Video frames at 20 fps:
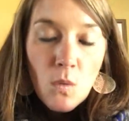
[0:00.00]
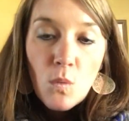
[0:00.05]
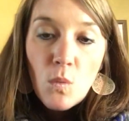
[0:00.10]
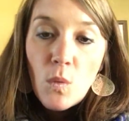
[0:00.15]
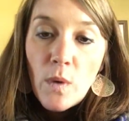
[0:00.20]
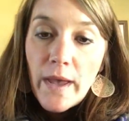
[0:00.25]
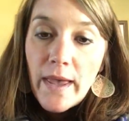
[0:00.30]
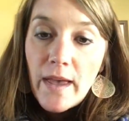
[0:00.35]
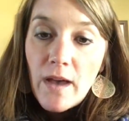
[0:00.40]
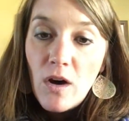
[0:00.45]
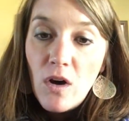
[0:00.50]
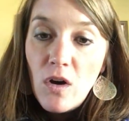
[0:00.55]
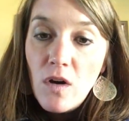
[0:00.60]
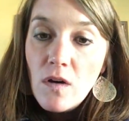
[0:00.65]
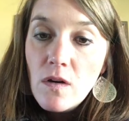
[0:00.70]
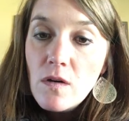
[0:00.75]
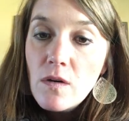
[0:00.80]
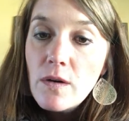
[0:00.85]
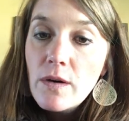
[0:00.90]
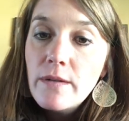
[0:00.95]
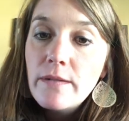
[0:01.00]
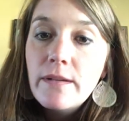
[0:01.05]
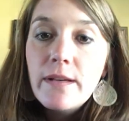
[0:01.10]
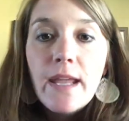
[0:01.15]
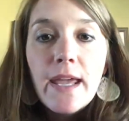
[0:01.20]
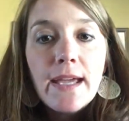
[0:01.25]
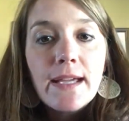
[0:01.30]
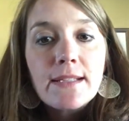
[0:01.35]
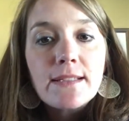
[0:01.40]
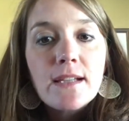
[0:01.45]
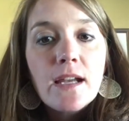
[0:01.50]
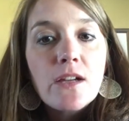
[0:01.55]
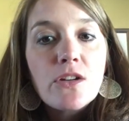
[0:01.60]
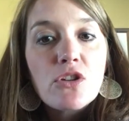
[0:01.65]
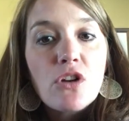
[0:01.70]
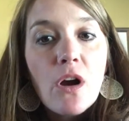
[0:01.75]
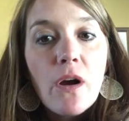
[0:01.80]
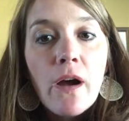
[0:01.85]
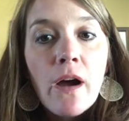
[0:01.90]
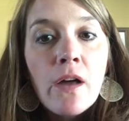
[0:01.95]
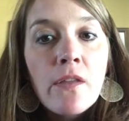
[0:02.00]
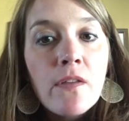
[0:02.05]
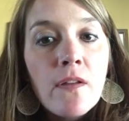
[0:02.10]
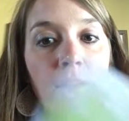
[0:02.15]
Well, next I draw out